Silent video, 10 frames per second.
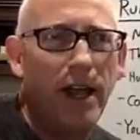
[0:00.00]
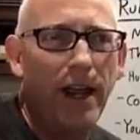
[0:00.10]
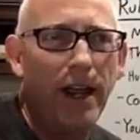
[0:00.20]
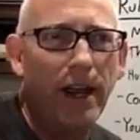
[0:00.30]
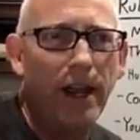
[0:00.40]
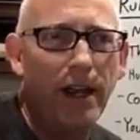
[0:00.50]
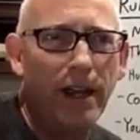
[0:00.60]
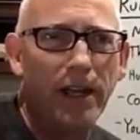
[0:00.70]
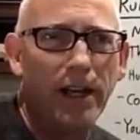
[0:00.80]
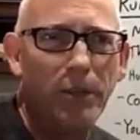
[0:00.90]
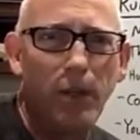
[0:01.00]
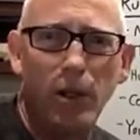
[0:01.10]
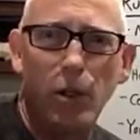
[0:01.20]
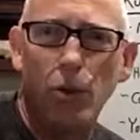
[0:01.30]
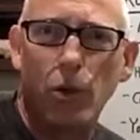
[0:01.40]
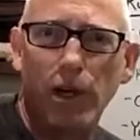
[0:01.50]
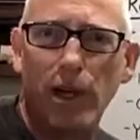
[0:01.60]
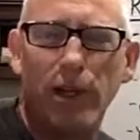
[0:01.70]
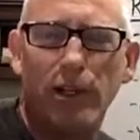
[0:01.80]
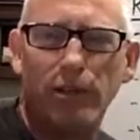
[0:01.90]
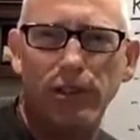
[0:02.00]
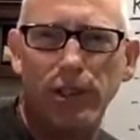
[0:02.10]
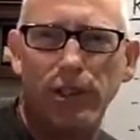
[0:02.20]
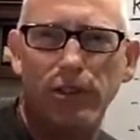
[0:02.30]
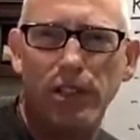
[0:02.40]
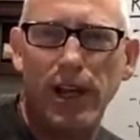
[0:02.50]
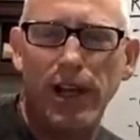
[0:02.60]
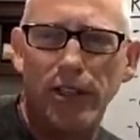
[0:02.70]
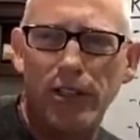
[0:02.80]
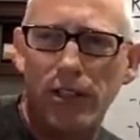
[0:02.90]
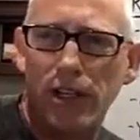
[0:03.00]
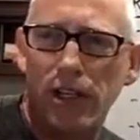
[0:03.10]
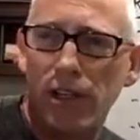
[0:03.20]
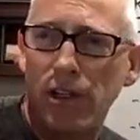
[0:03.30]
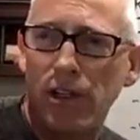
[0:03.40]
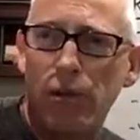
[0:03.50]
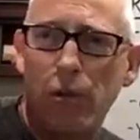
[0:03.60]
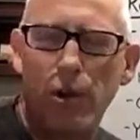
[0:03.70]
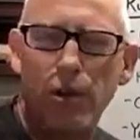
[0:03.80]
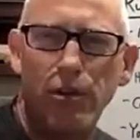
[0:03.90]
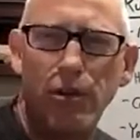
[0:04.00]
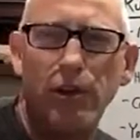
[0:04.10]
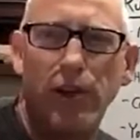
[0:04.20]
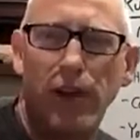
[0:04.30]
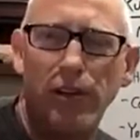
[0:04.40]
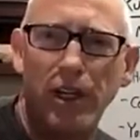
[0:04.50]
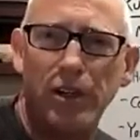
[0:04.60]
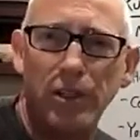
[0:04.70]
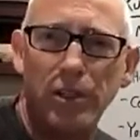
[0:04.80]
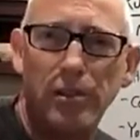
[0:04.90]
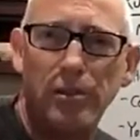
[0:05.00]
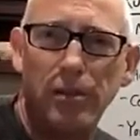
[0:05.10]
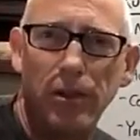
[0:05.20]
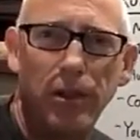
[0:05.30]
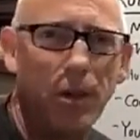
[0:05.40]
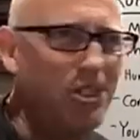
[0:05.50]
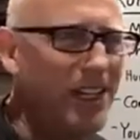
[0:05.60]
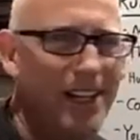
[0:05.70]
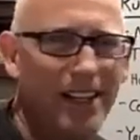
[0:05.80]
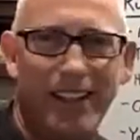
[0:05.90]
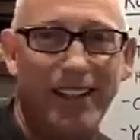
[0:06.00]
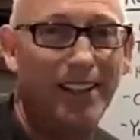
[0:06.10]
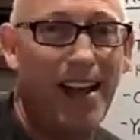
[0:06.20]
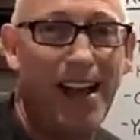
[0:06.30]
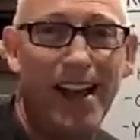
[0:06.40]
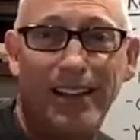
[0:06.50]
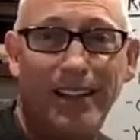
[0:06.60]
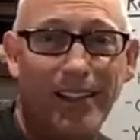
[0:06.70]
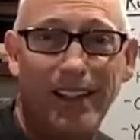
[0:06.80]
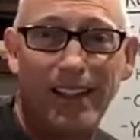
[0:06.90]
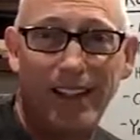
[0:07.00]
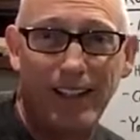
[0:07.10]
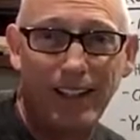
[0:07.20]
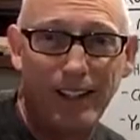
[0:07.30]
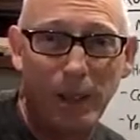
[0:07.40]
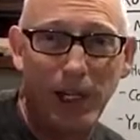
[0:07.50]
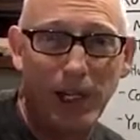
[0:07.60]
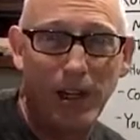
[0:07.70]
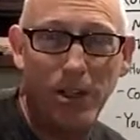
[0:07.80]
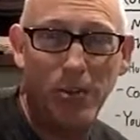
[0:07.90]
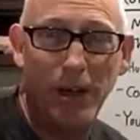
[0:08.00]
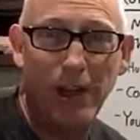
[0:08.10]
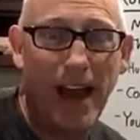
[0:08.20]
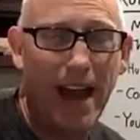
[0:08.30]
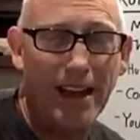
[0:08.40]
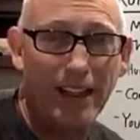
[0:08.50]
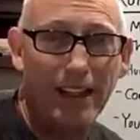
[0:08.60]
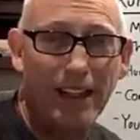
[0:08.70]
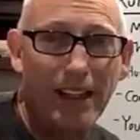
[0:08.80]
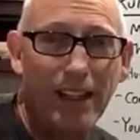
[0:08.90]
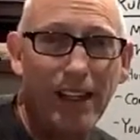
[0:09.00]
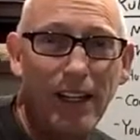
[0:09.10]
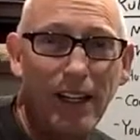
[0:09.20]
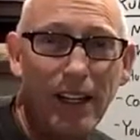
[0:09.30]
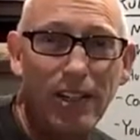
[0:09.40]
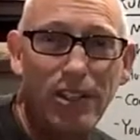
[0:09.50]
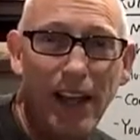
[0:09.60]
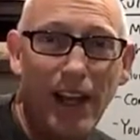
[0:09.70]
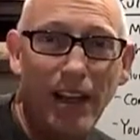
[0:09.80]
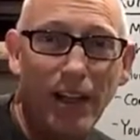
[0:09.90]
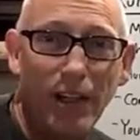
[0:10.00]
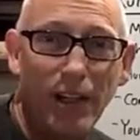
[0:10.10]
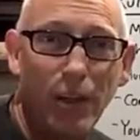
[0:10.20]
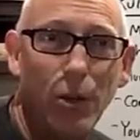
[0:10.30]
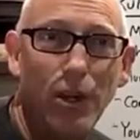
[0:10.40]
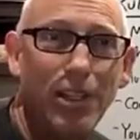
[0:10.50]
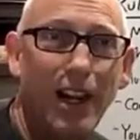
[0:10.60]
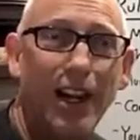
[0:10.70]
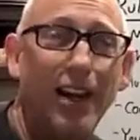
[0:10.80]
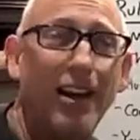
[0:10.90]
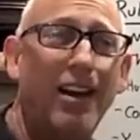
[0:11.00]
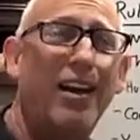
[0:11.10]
and I've been working in the field of science for 35 years. Don't say anything like that. Nobody cares about that. Instead, you want to say,